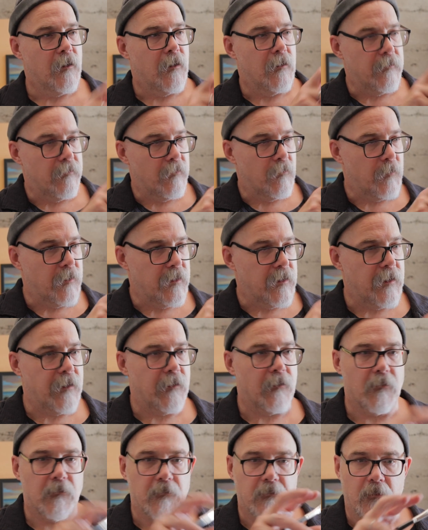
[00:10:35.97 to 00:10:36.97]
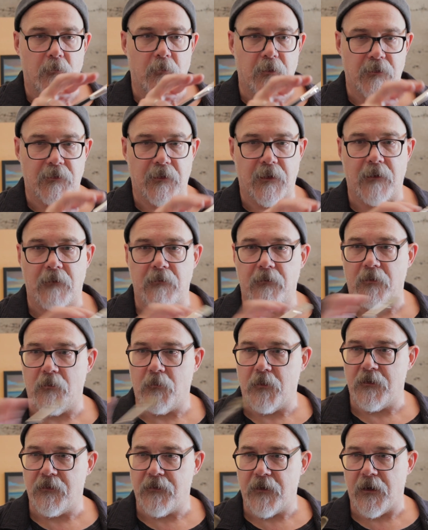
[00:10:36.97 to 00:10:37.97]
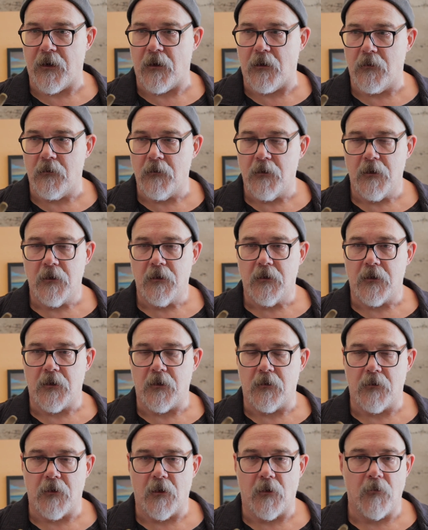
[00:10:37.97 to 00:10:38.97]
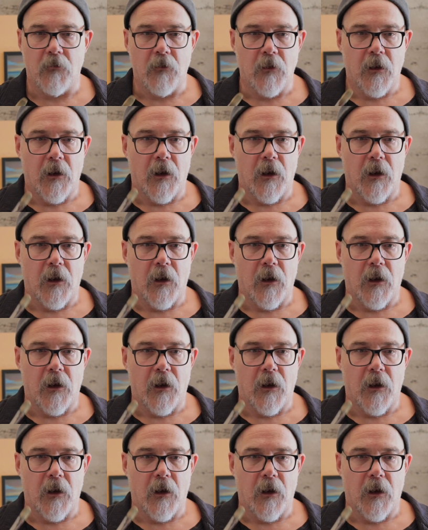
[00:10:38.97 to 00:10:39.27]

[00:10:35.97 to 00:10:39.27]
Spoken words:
a little bit here, a little bit there, a little bit there, you know.